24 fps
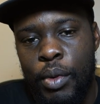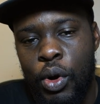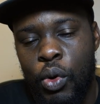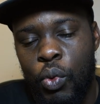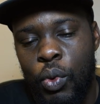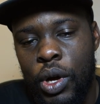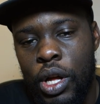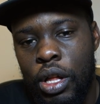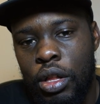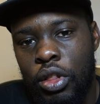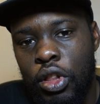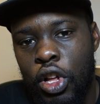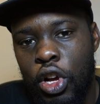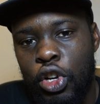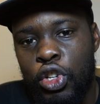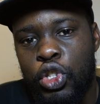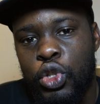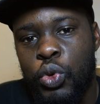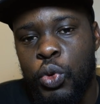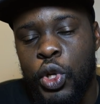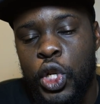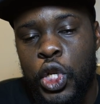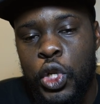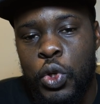Well, long
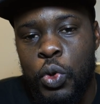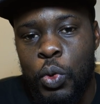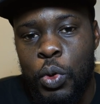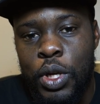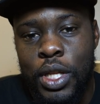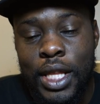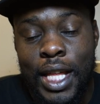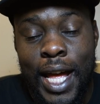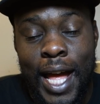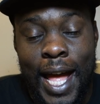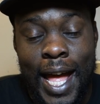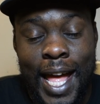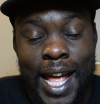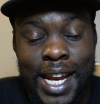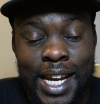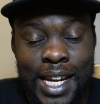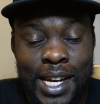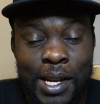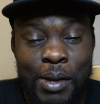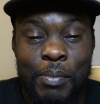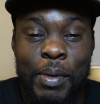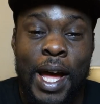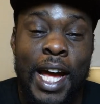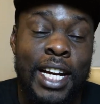story short, that ended
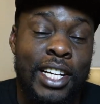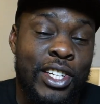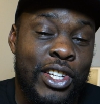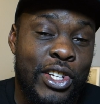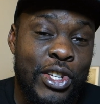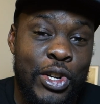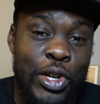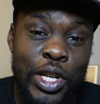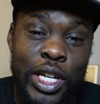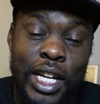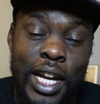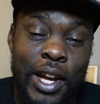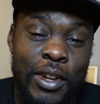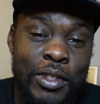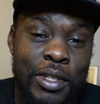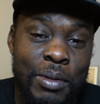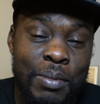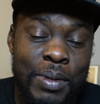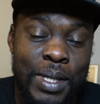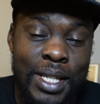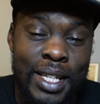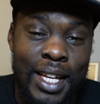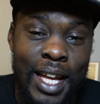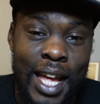up actually turning out to
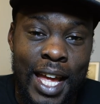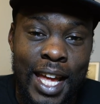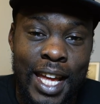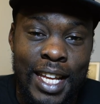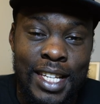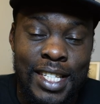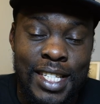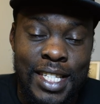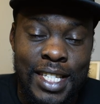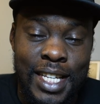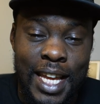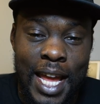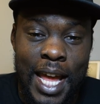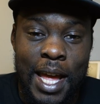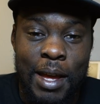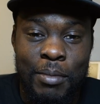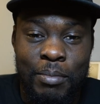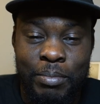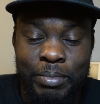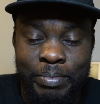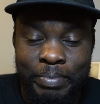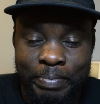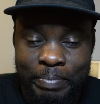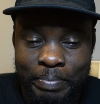be a
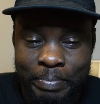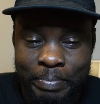scam.